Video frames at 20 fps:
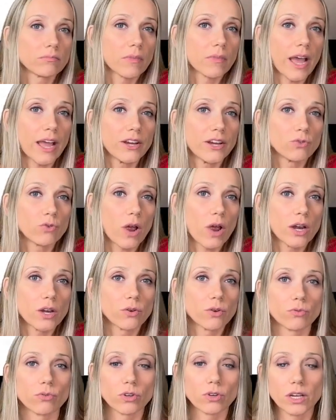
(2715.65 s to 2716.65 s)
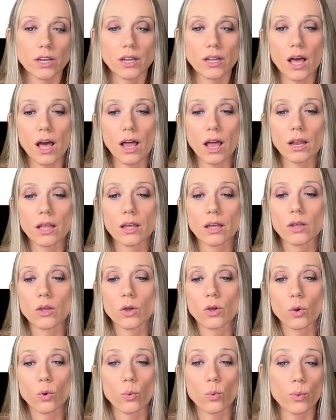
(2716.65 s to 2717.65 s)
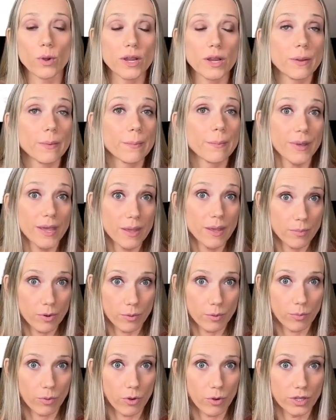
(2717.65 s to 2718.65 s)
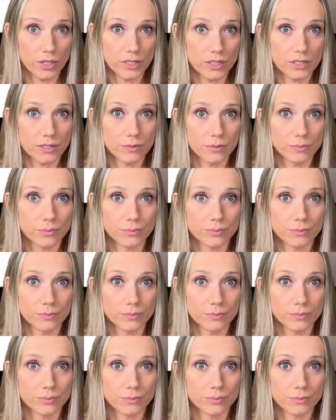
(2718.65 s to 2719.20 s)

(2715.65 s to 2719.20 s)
I dried the root canal with paper points.